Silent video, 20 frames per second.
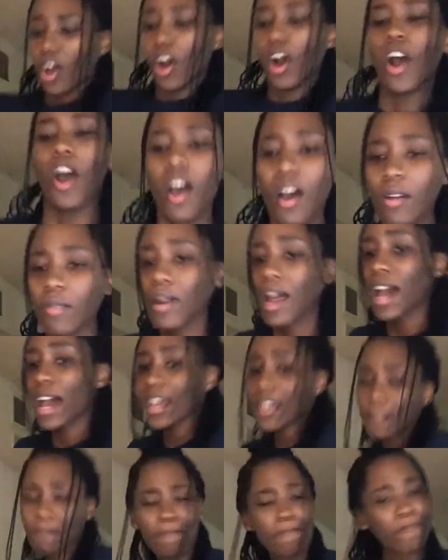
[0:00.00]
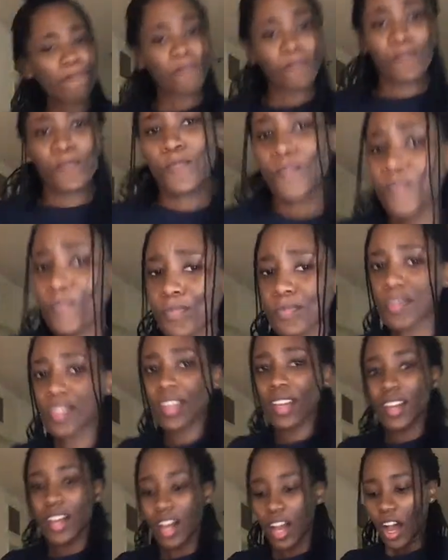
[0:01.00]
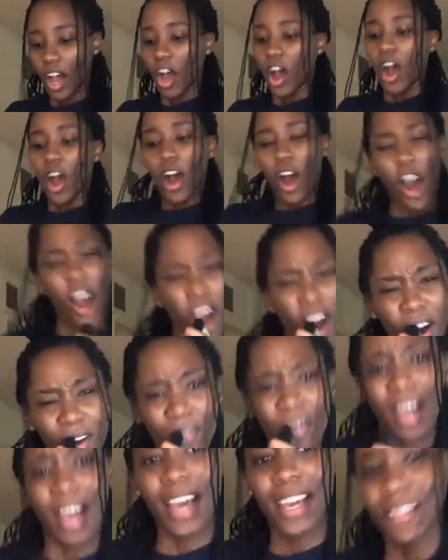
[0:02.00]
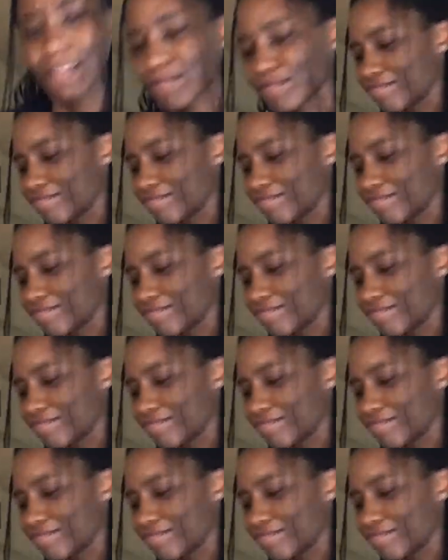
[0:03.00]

All right. All right.